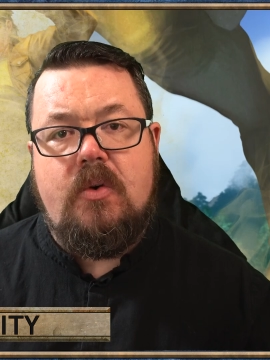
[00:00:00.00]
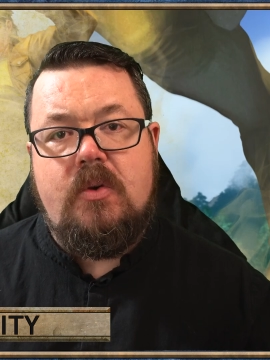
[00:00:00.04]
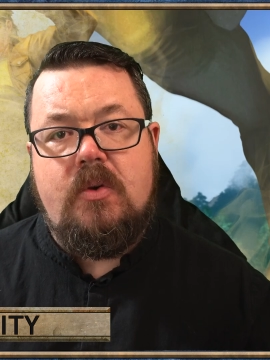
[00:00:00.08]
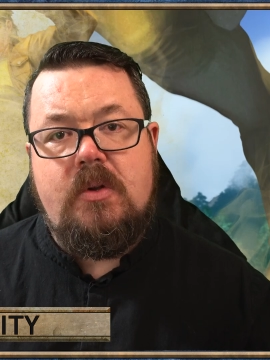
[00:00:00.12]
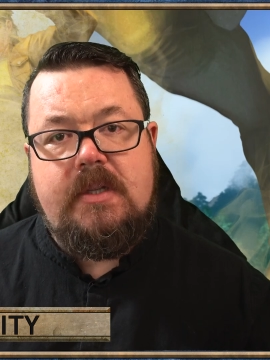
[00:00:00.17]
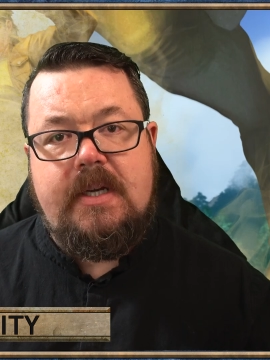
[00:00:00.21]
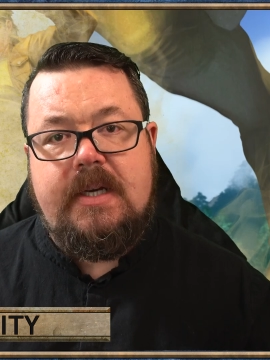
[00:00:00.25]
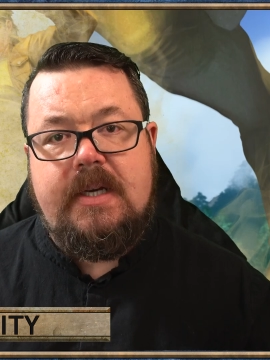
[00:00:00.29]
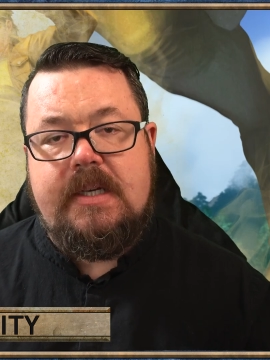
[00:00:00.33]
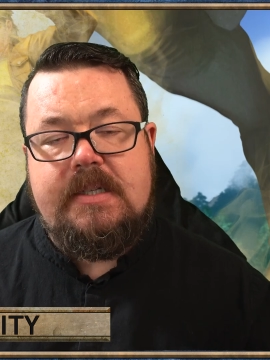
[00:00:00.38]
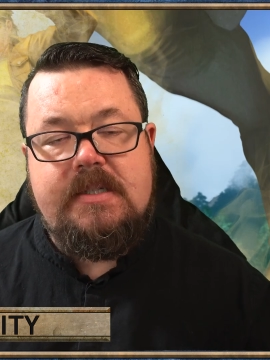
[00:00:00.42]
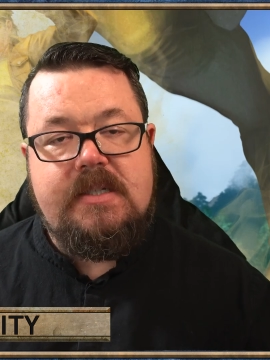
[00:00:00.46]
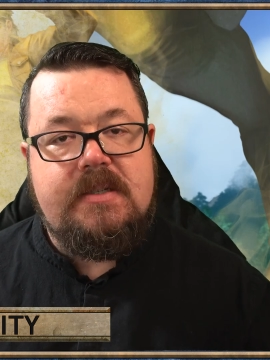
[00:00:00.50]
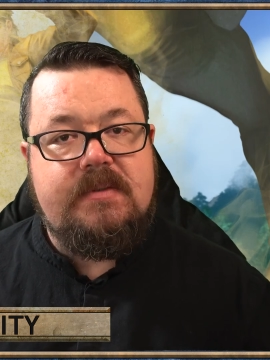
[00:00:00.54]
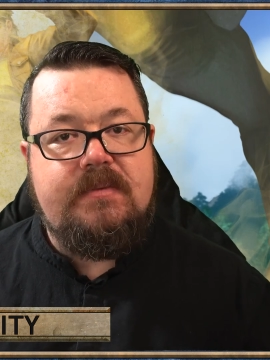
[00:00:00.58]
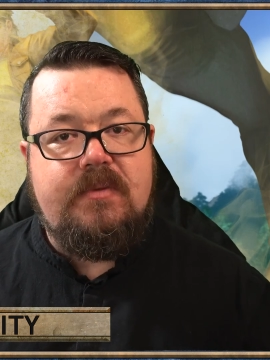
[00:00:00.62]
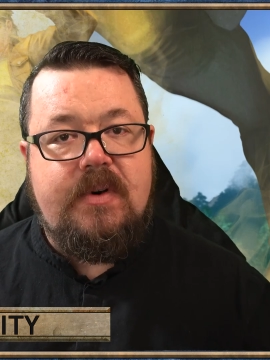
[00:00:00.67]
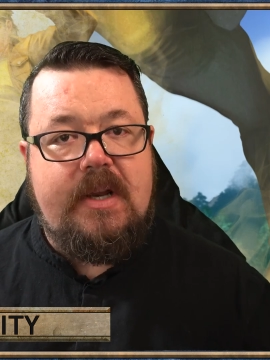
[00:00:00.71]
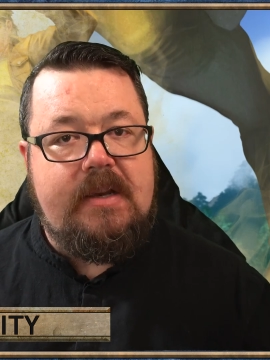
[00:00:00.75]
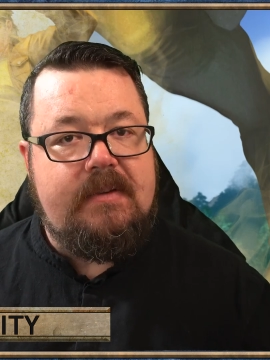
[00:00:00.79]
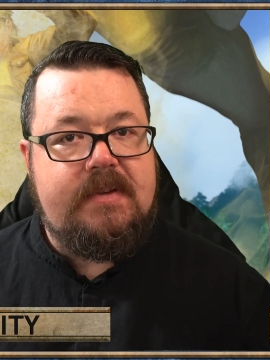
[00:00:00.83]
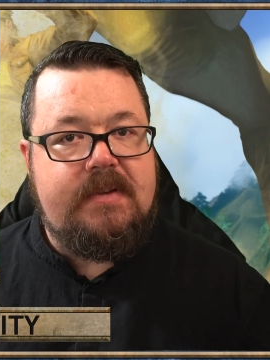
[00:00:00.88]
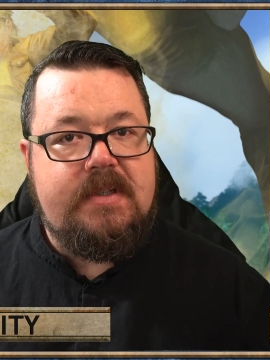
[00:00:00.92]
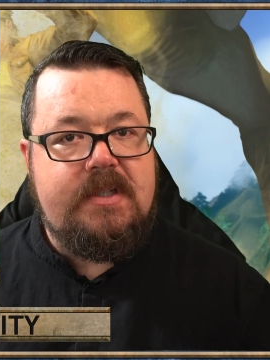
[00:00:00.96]
kinds of
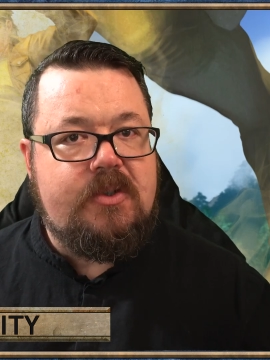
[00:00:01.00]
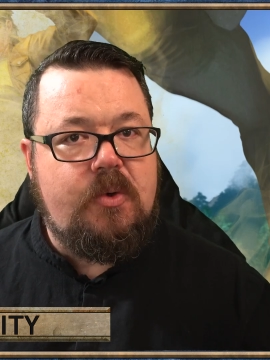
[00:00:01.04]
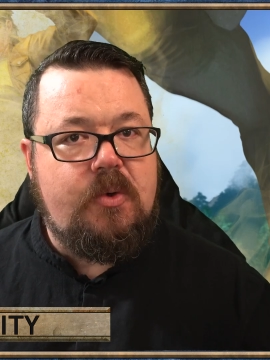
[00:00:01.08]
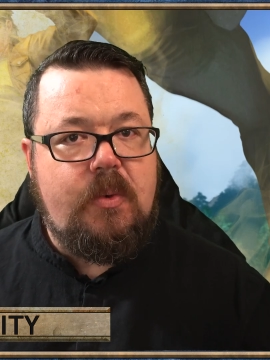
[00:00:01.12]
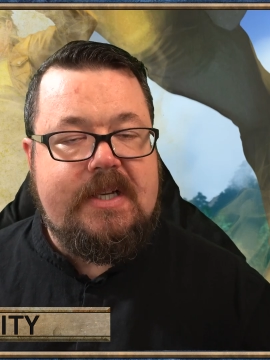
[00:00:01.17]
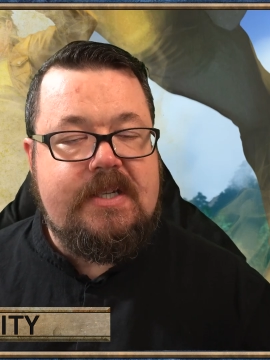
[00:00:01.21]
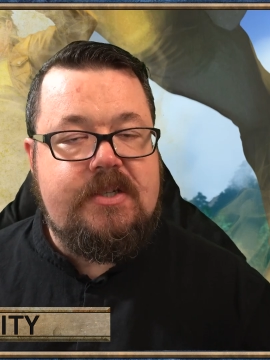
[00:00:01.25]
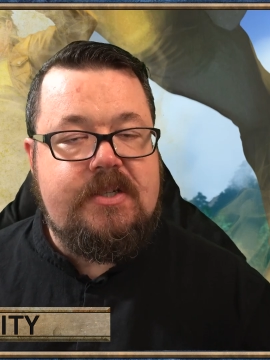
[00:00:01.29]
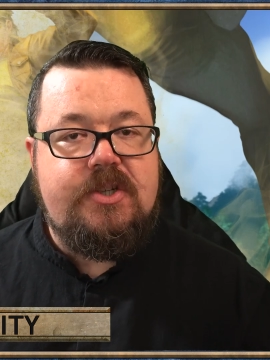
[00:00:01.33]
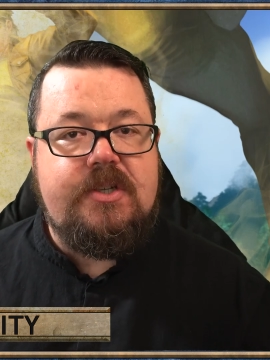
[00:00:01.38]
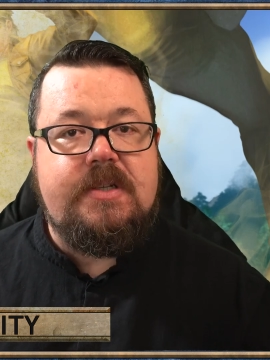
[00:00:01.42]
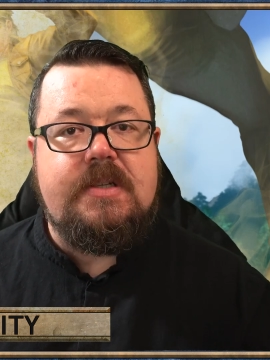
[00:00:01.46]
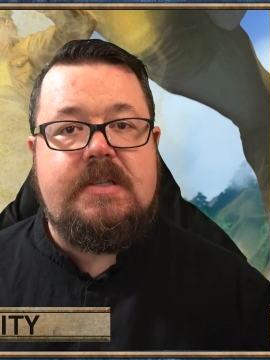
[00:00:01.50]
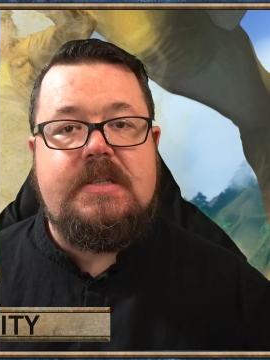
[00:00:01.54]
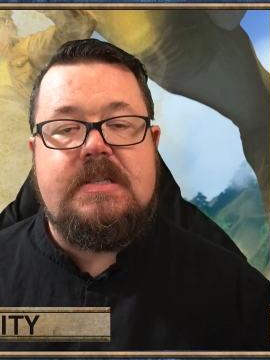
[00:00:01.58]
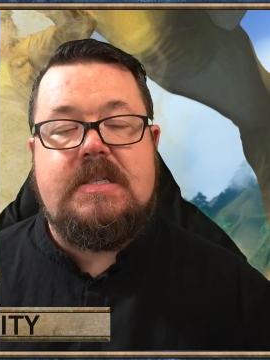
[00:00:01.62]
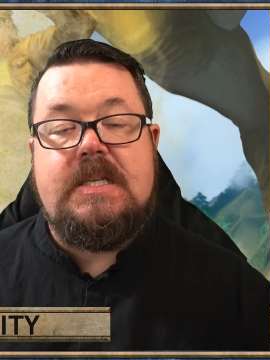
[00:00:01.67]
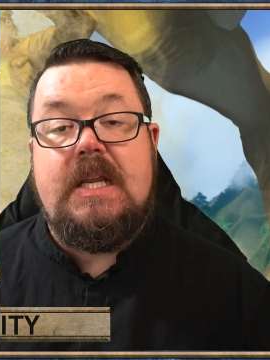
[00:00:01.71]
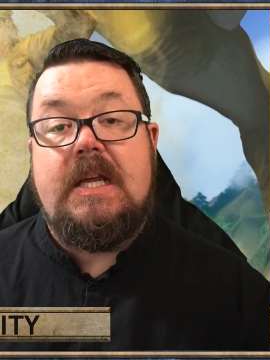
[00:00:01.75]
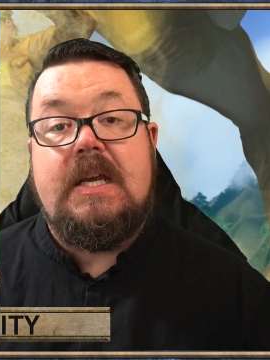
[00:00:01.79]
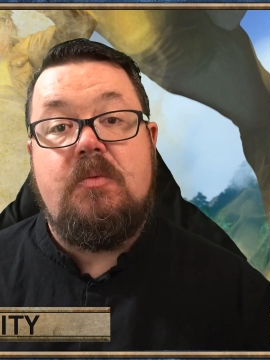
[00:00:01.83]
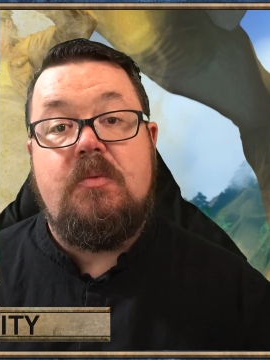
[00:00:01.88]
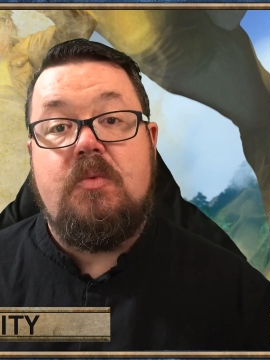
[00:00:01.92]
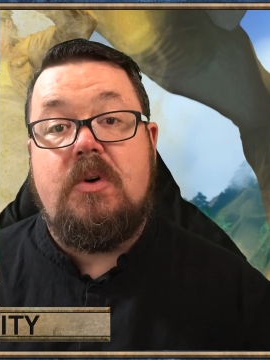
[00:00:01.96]
relevant questions,
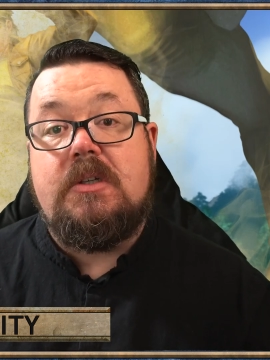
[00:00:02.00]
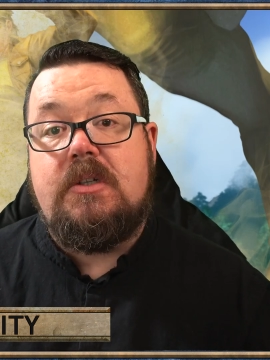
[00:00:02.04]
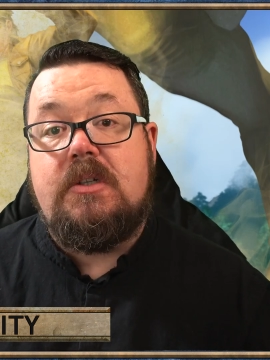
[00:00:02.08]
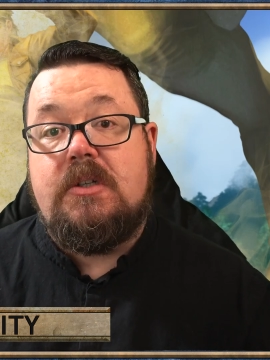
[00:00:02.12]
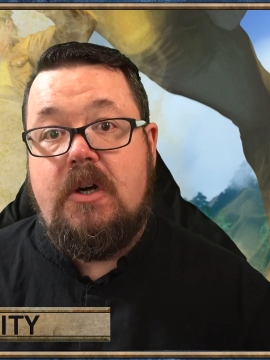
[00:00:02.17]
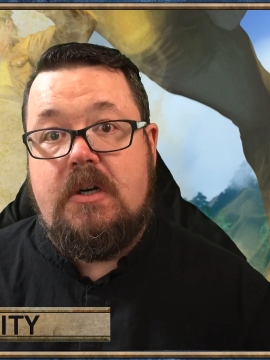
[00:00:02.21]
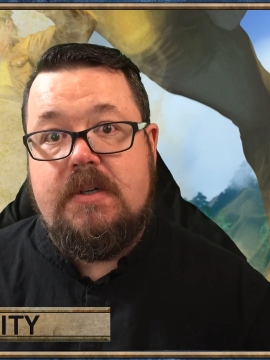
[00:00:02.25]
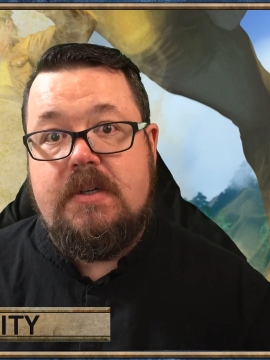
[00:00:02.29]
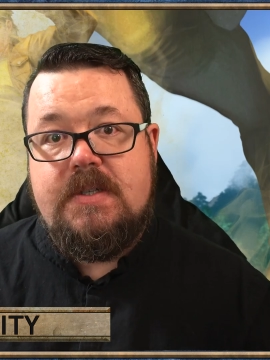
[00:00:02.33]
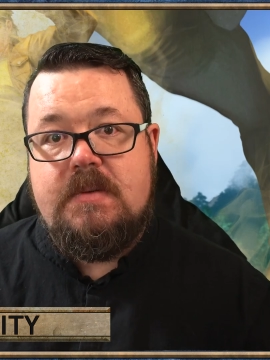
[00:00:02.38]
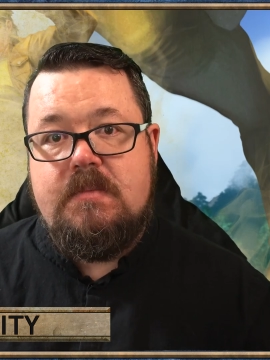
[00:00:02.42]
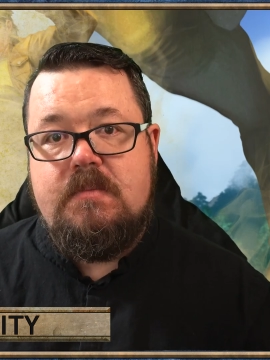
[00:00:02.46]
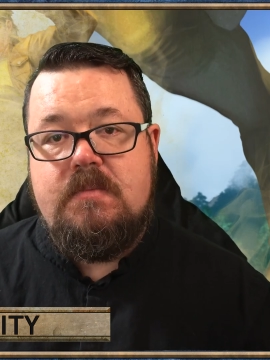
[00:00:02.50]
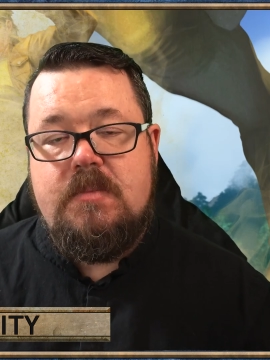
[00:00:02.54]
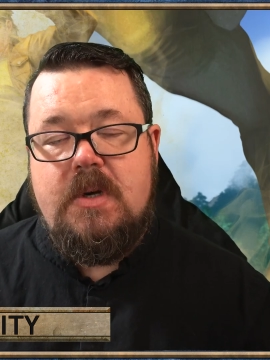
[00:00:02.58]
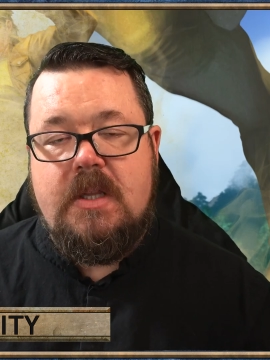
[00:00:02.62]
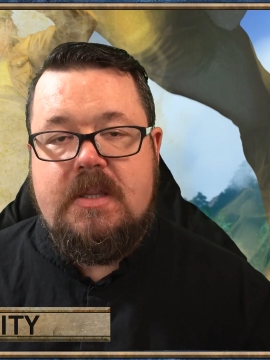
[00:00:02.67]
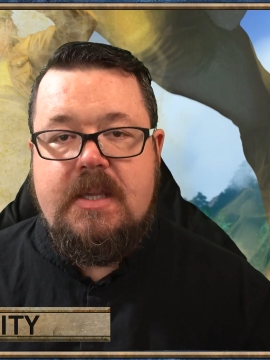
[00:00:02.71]
like what cosm are